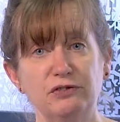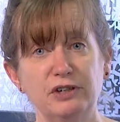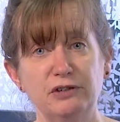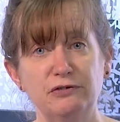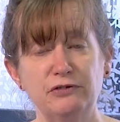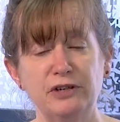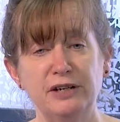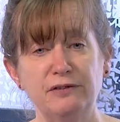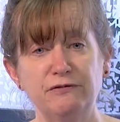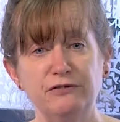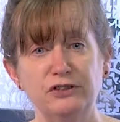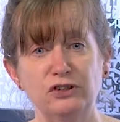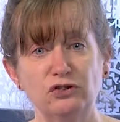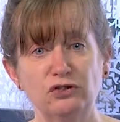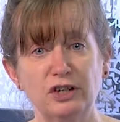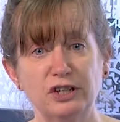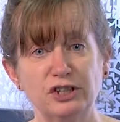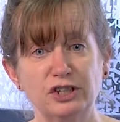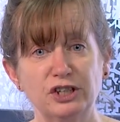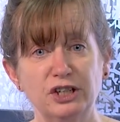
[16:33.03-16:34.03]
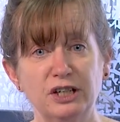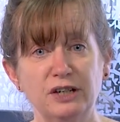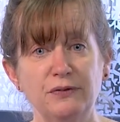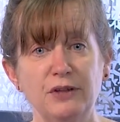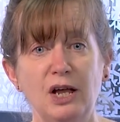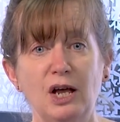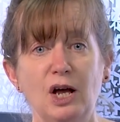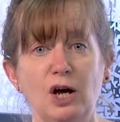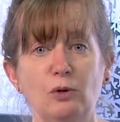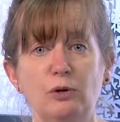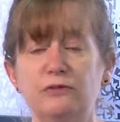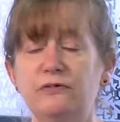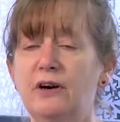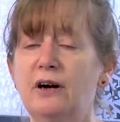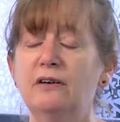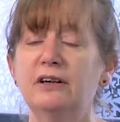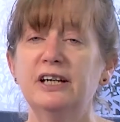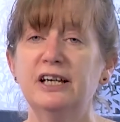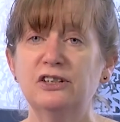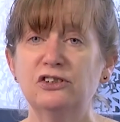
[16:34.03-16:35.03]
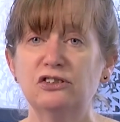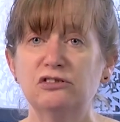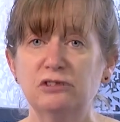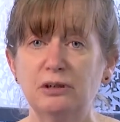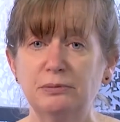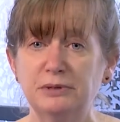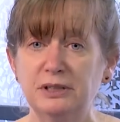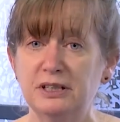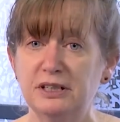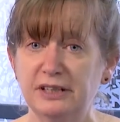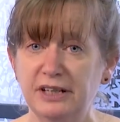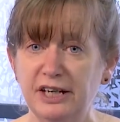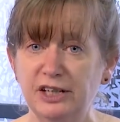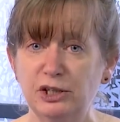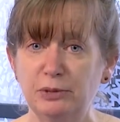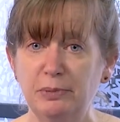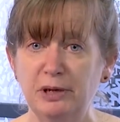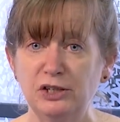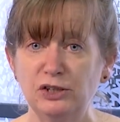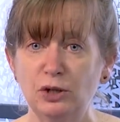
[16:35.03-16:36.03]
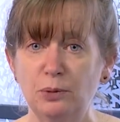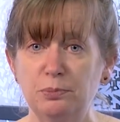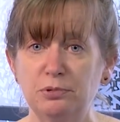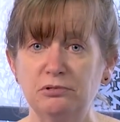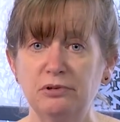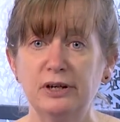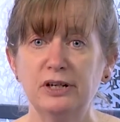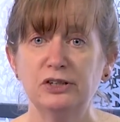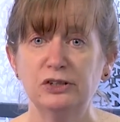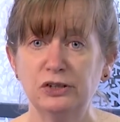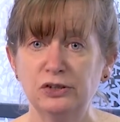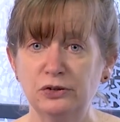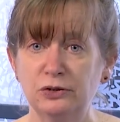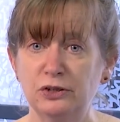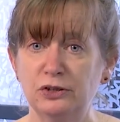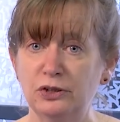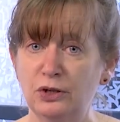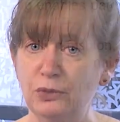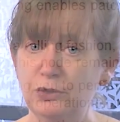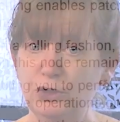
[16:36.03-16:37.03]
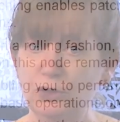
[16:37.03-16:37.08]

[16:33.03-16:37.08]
grid infrastructure without interrupting the database operations on the node